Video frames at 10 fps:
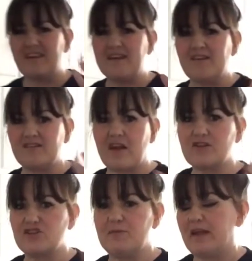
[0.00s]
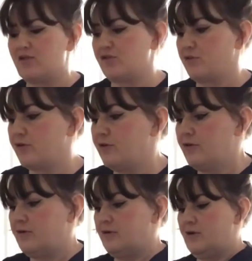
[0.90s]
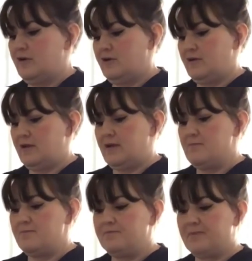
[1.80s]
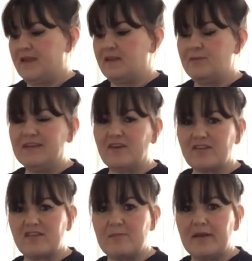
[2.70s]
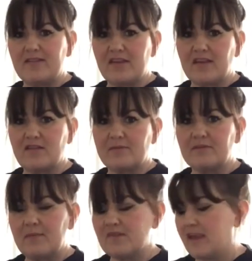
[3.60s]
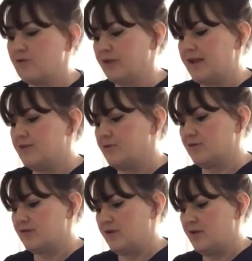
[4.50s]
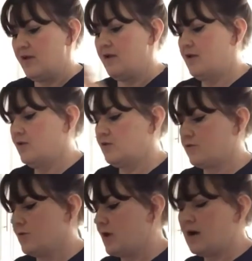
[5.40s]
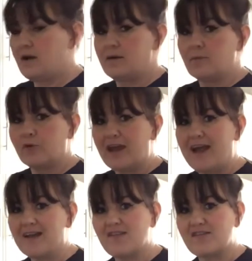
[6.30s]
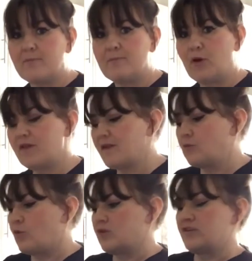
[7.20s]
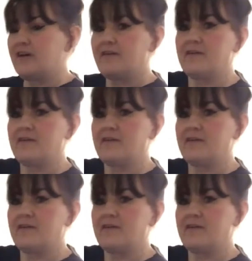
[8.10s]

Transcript: any starchy bits or any dusty bits that you sometimes get on lentils. So I'm going to add some boiling water,